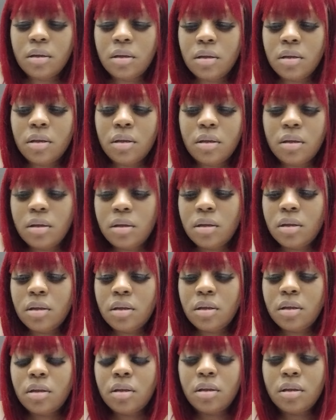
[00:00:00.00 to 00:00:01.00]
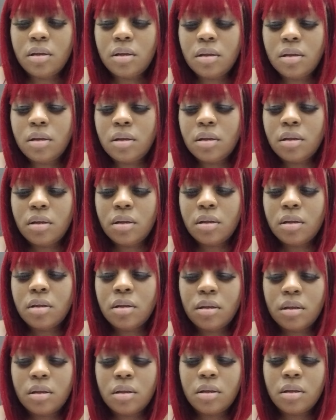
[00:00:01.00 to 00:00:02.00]

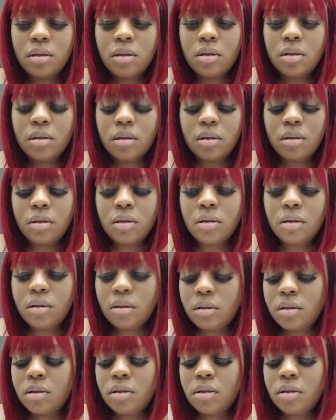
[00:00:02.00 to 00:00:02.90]
[no speech]